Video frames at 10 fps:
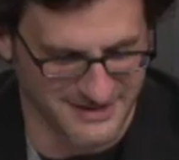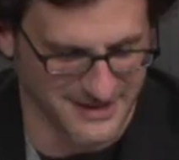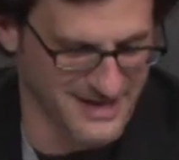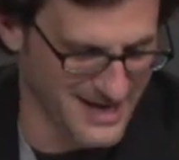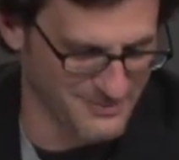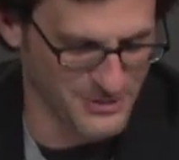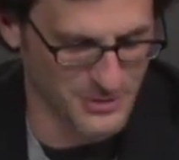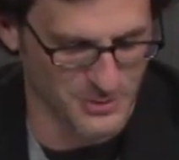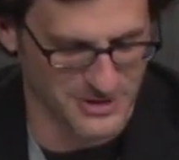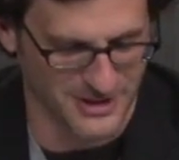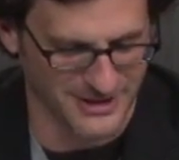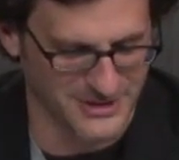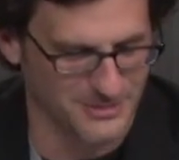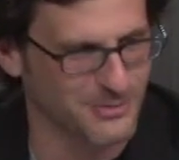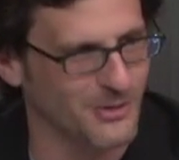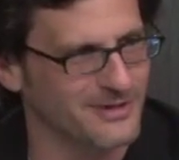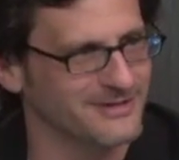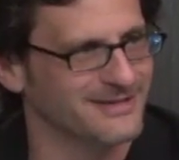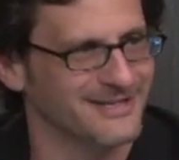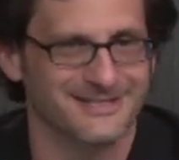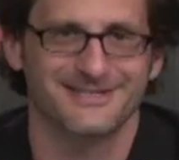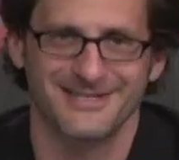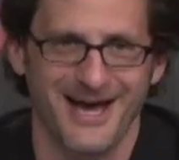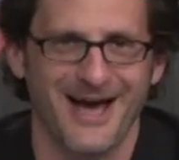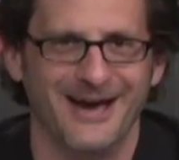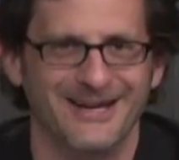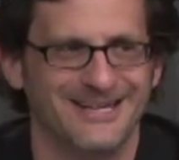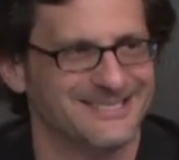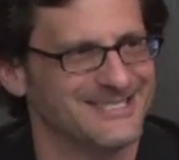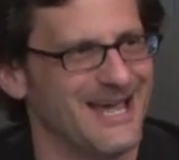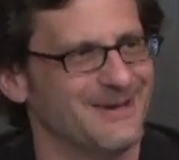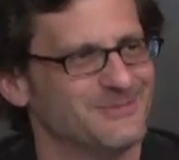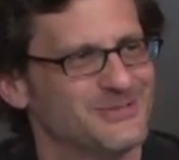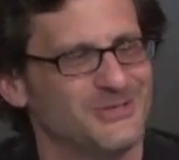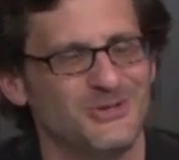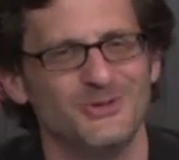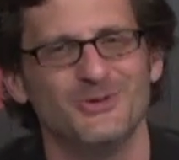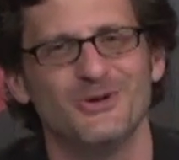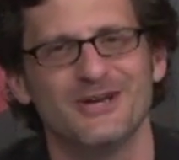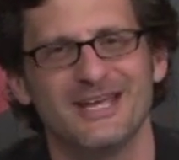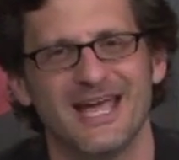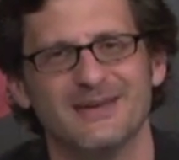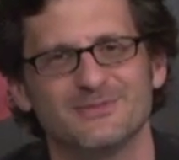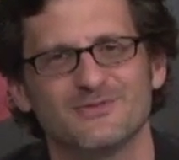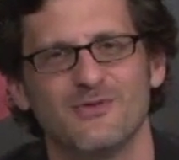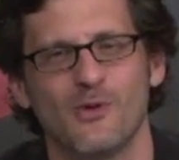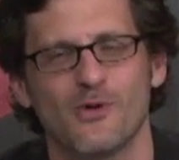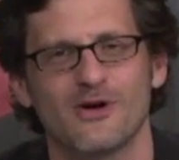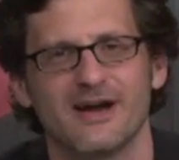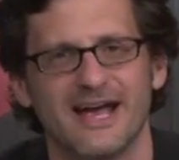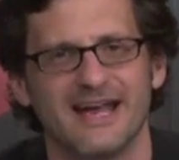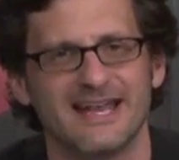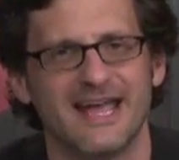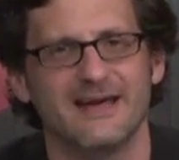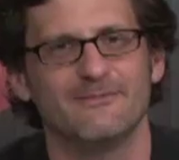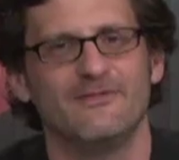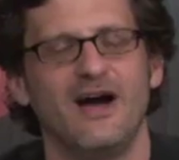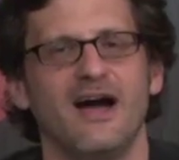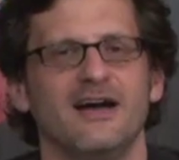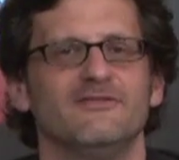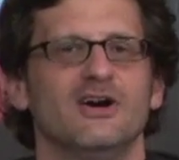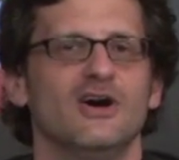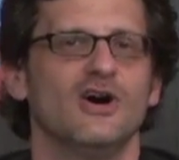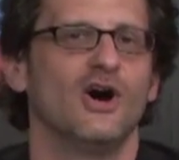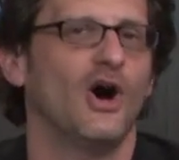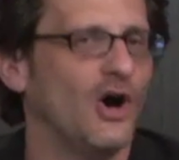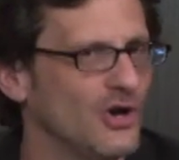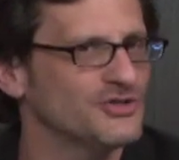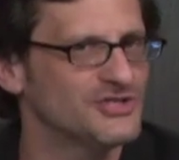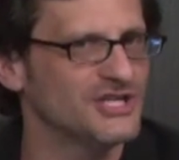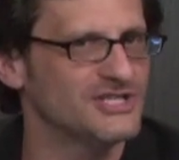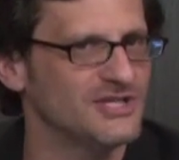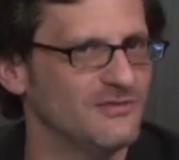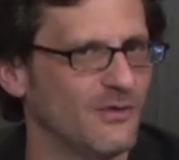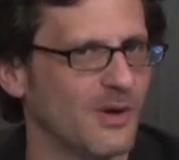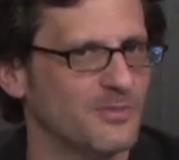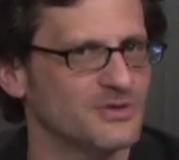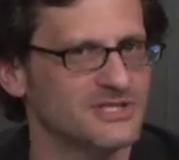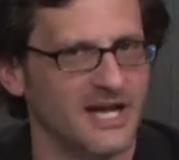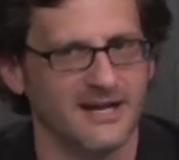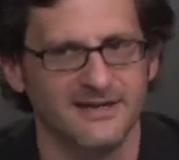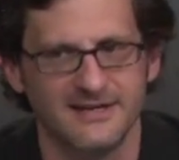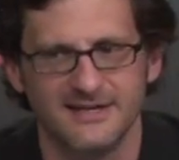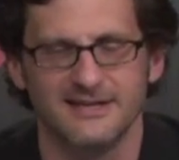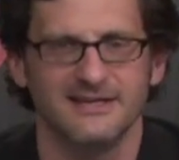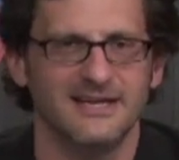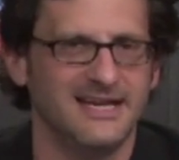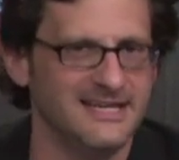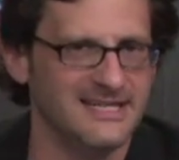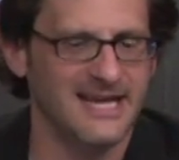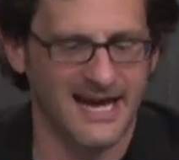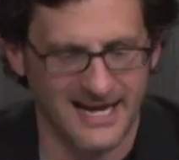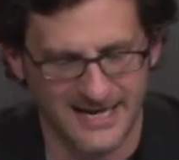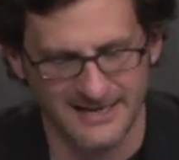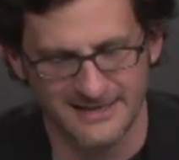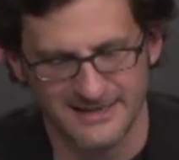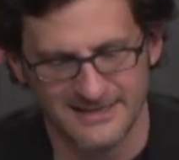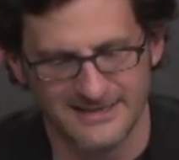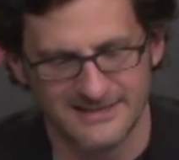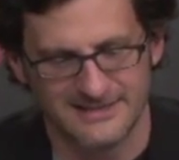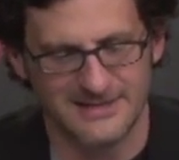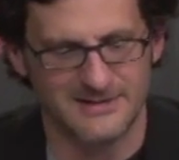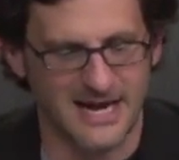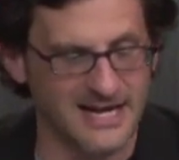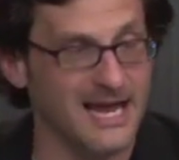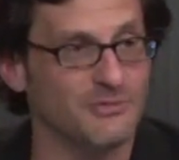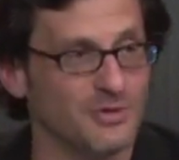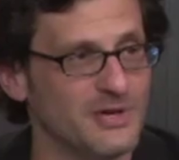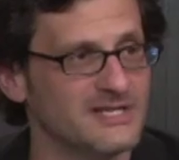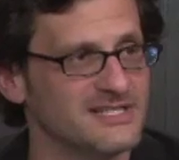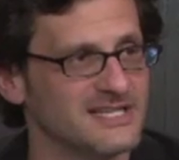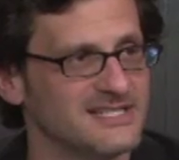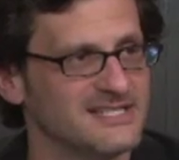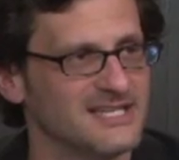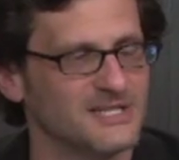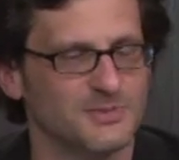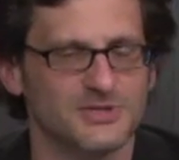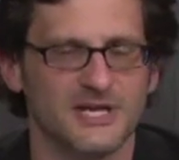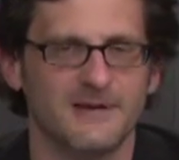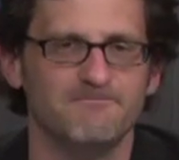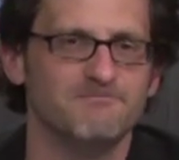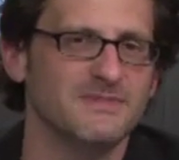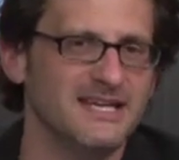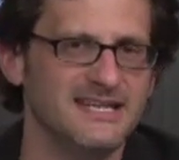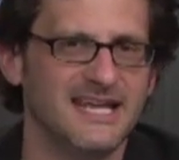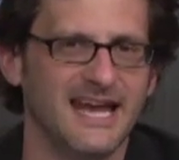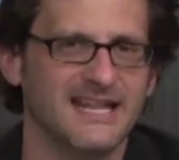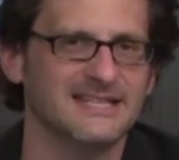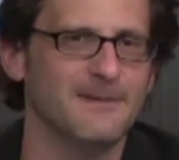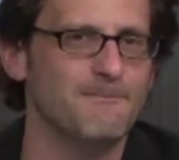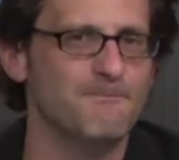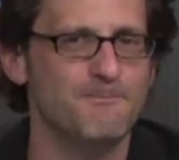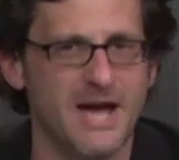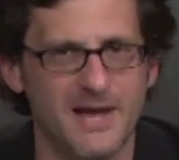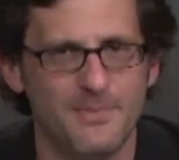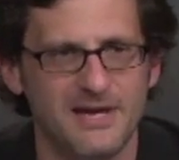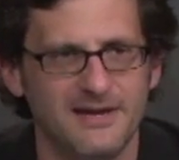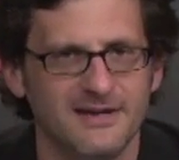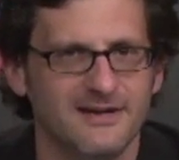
that game two was the least important, it's a tie. It's games two, games four, and game five, all 64%, indicating that, and game three is 66%, indicating that maybe